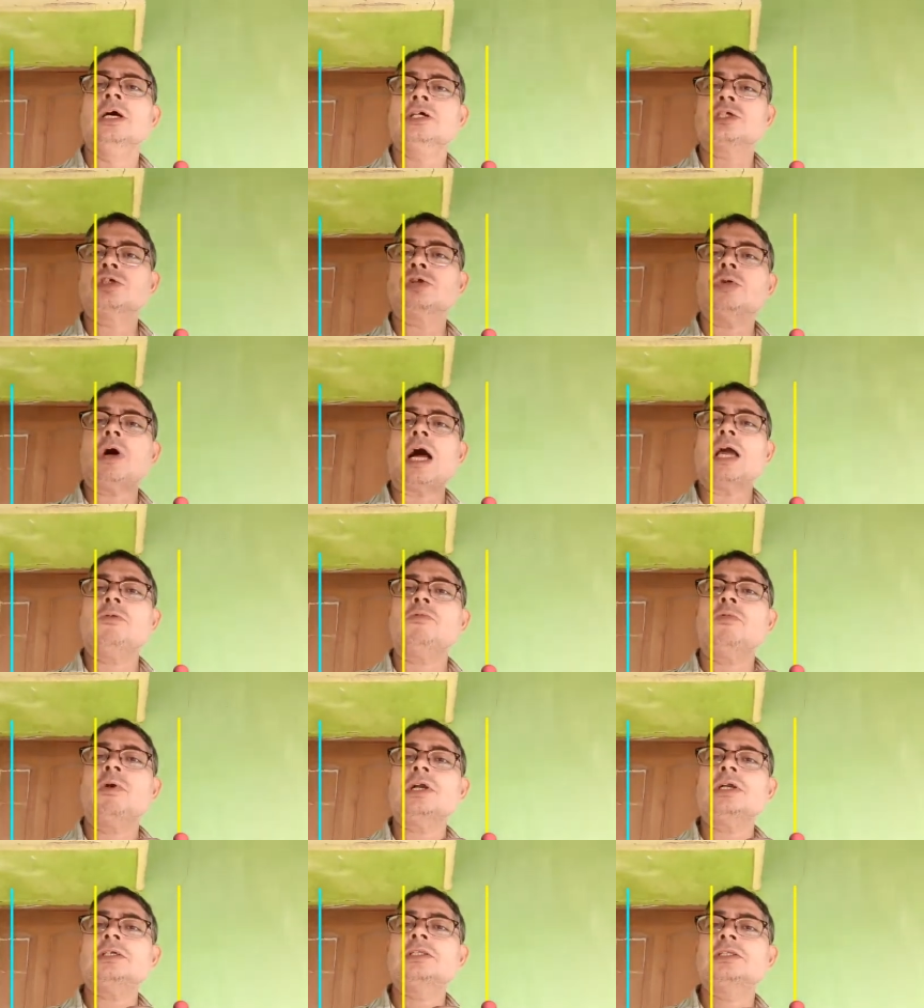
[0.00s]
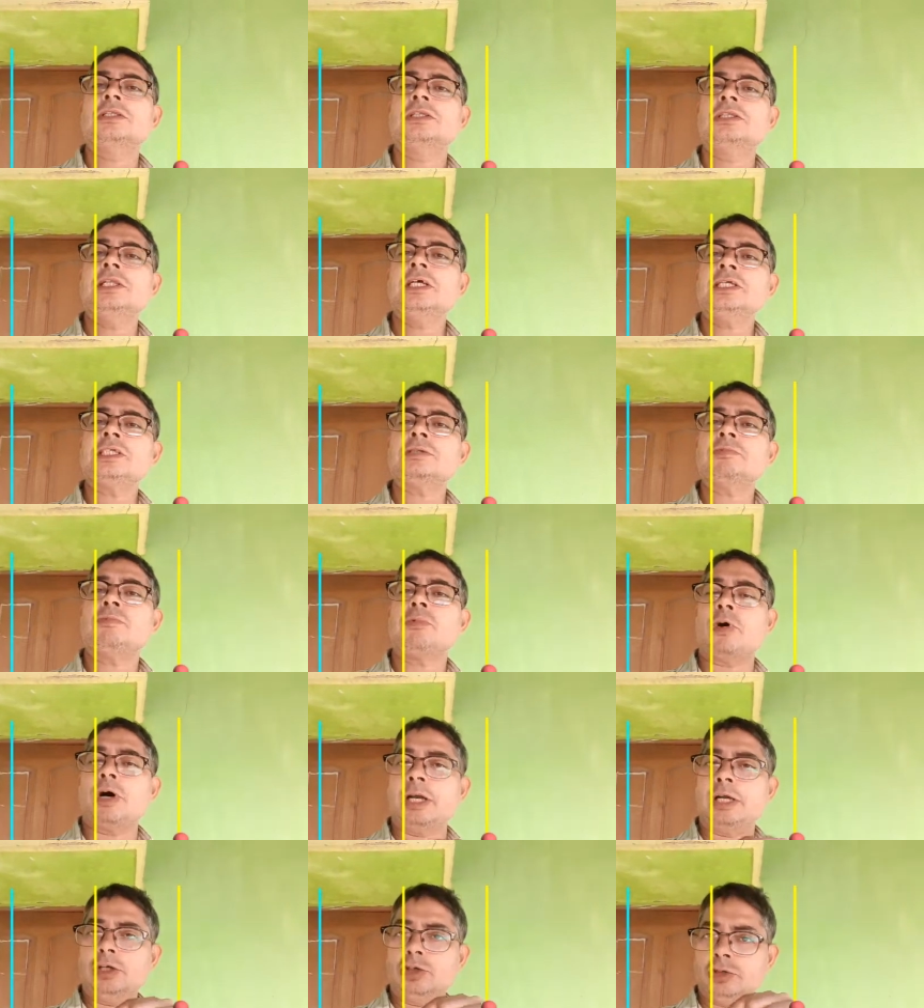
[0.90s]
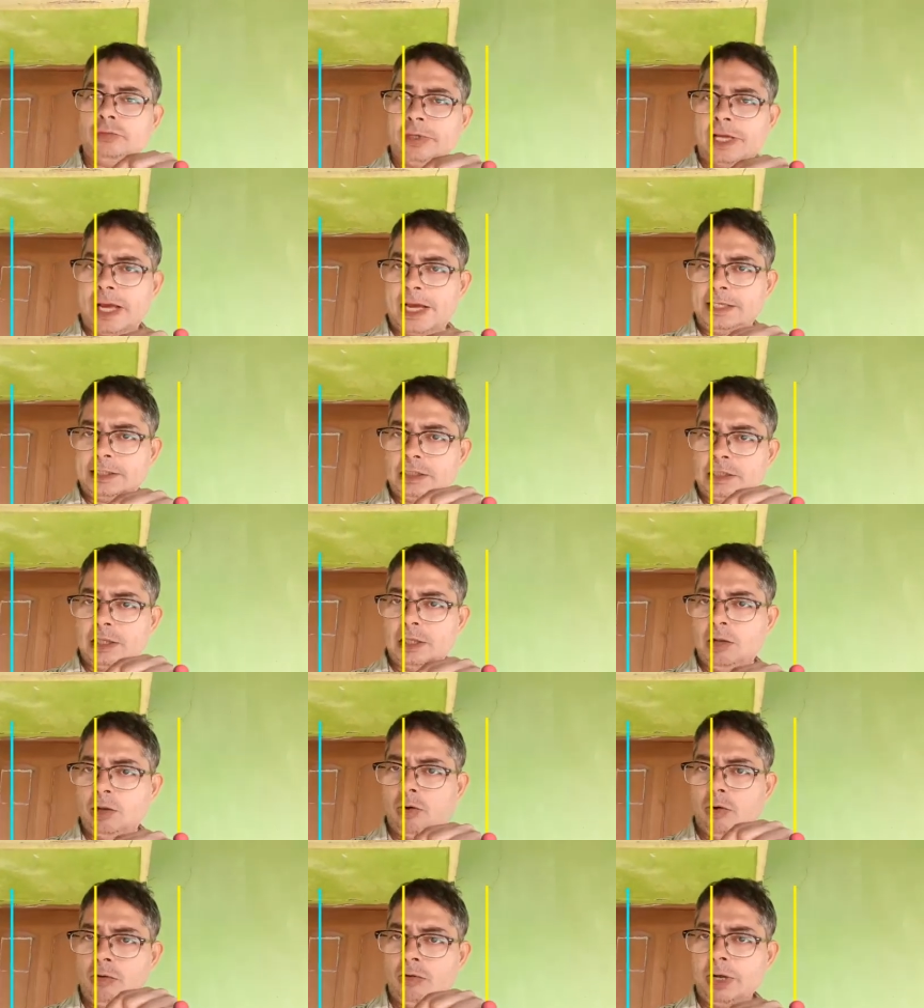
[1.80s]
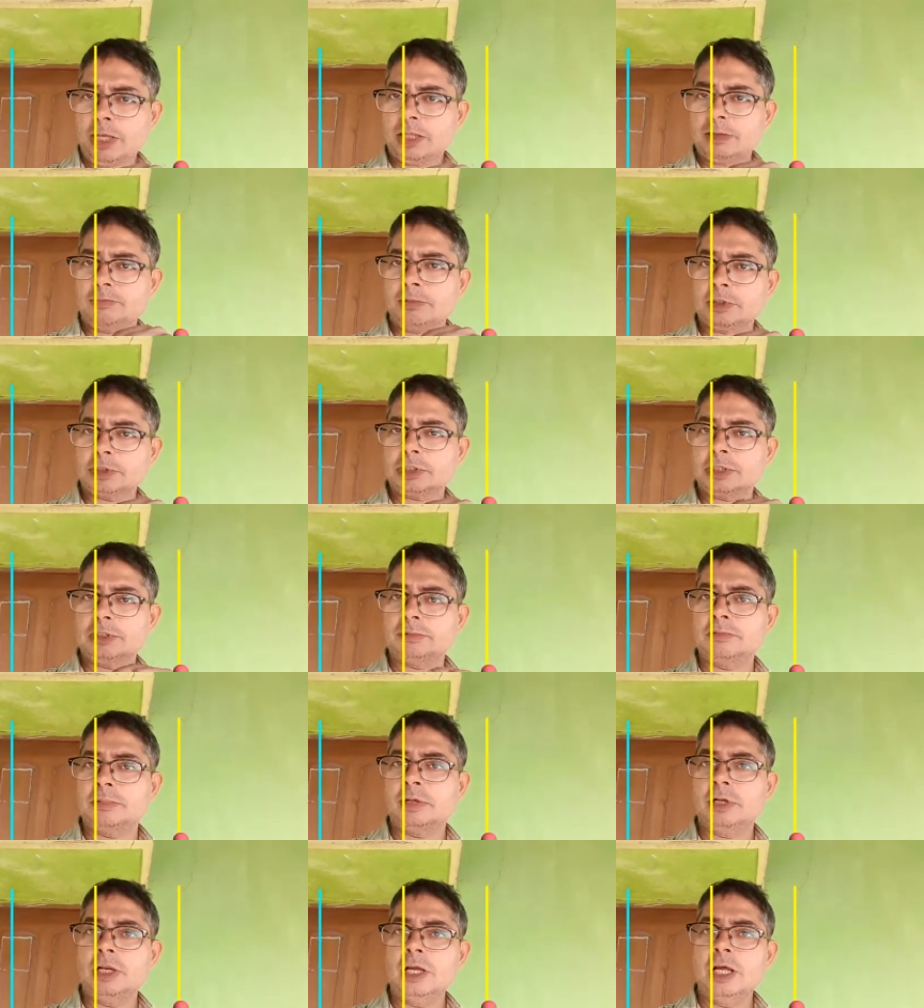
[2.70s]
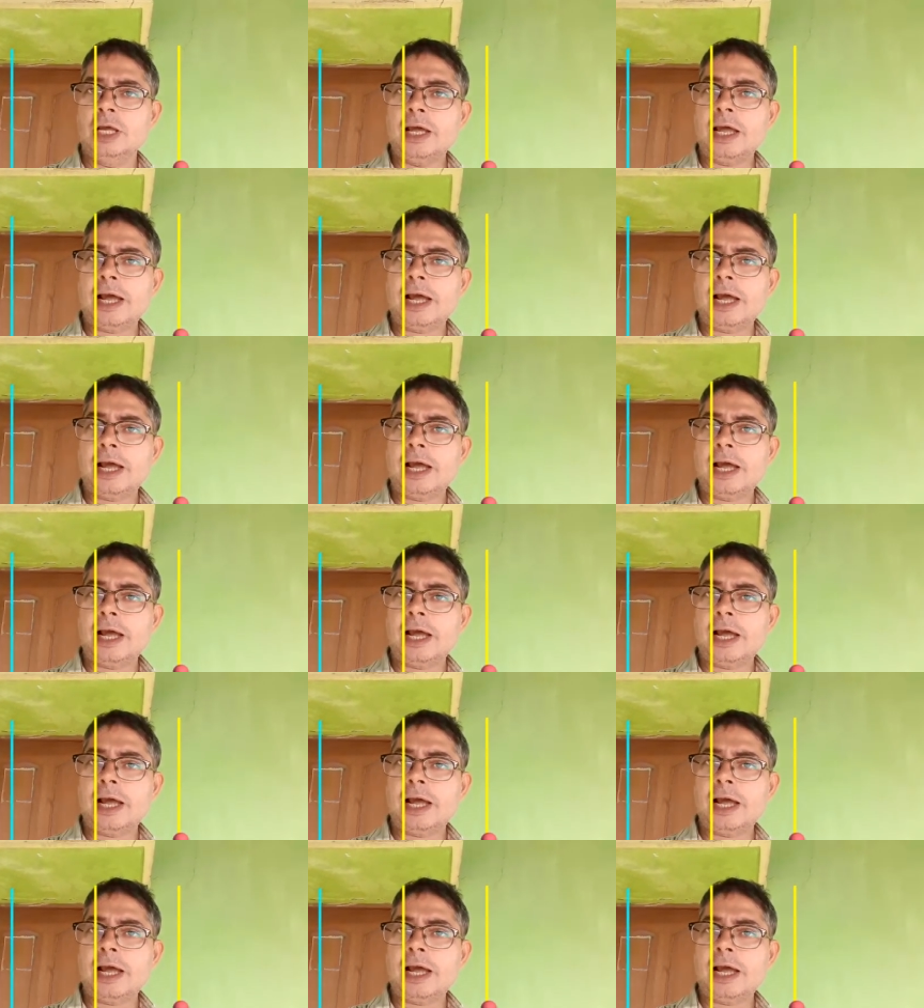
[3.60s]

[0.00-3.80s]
So I want this point to be as low as possible